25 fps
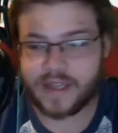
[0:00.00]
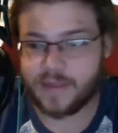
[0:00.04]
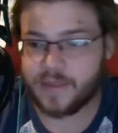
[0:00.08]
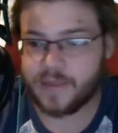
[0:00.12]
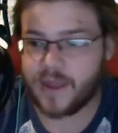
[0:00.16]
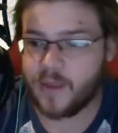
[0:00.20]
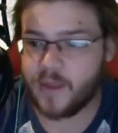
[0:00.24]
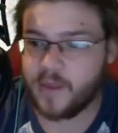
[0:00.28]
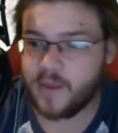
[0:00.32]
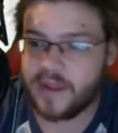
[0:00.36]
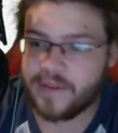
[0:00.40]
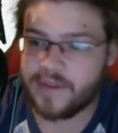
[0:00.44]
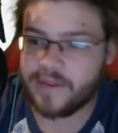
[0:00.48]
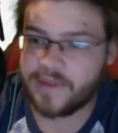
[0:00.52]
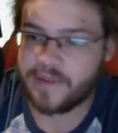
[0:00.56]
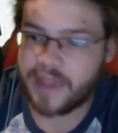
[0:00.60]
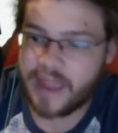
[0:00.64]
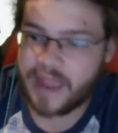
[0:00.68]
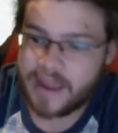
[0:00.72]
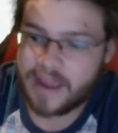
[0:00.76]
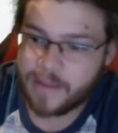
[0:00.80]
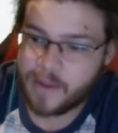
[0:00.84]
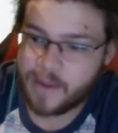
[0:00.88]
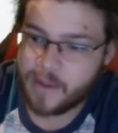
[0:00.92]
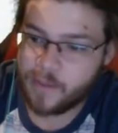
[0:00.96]
that we have
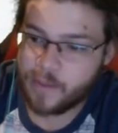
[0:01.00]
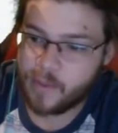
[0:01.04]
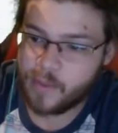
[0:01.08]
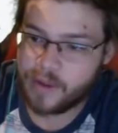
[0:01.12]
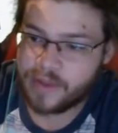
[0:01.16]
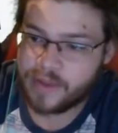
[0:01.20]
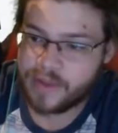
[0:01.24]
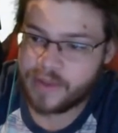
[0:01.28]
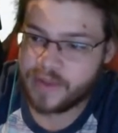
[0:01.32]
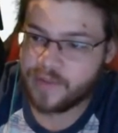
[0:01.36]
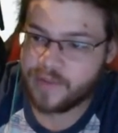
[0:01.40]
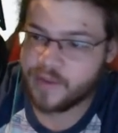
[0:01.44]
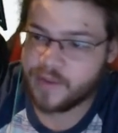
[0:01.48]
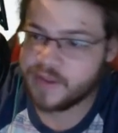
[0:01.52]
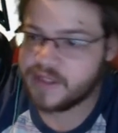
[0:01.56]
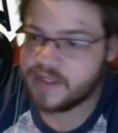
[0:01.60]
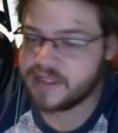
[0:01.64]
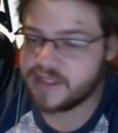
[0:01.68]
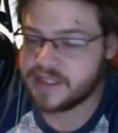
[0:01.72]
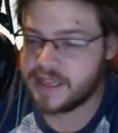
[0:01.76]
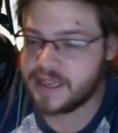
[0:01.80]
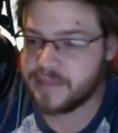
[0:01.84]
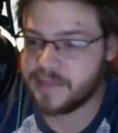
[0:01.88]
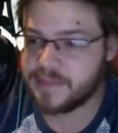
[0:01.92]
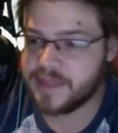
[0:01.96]
came up with. If you
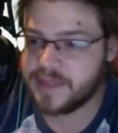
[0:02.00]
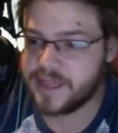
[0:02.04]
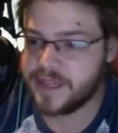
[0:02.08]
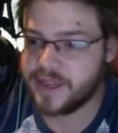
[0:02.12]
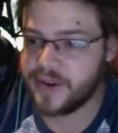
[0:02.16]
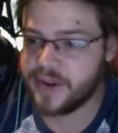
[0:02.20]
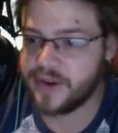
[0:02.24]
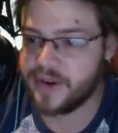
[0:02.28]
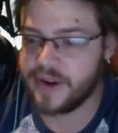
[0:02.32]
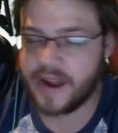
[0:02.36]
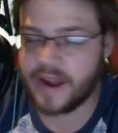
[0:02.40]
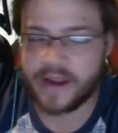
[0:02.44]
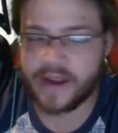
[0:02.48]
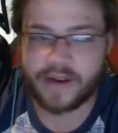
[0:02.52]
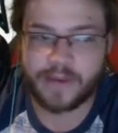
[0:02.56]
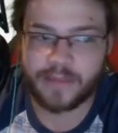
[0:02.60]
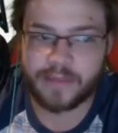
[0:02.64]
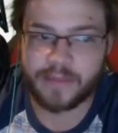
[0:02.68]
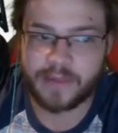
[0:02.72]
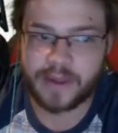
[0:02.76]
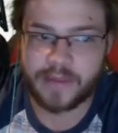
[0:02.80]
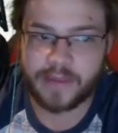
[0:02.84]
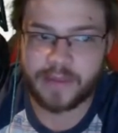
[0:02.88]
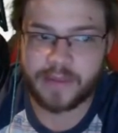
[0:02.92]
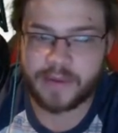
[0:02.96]
skip to here, I don't
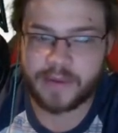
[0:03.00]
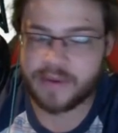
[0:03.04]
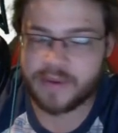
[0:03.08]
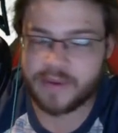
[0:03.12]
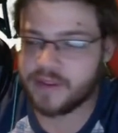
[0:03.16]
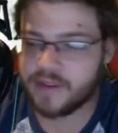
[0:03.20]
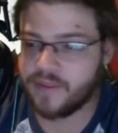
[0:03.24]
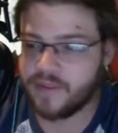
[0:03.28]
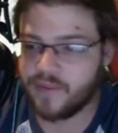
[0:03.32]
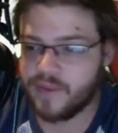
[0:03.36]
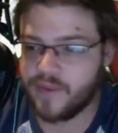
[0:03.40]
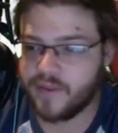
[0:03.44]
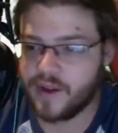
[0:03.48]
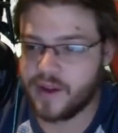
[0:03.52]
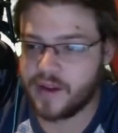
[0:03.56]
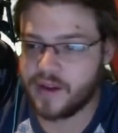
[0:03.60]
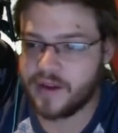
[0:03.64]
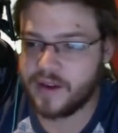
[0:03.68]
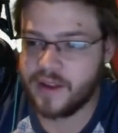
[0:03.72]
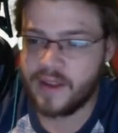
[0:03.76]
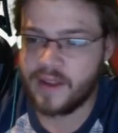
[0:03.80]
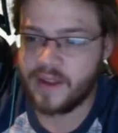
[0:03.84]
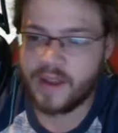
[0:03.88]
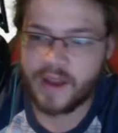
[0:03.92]
blame you. It's fine.